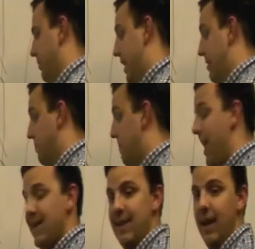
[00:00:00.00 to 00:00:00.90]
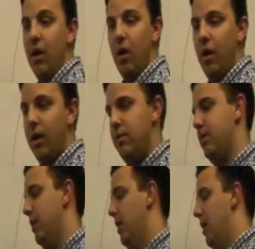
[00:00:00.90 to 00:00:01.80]
That's my take on
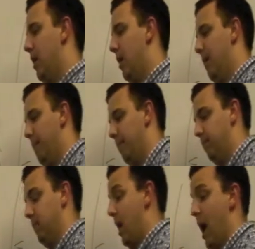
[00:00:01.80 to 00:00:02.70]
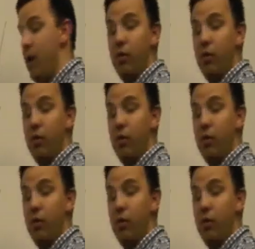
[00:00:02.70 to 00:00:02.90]
it. I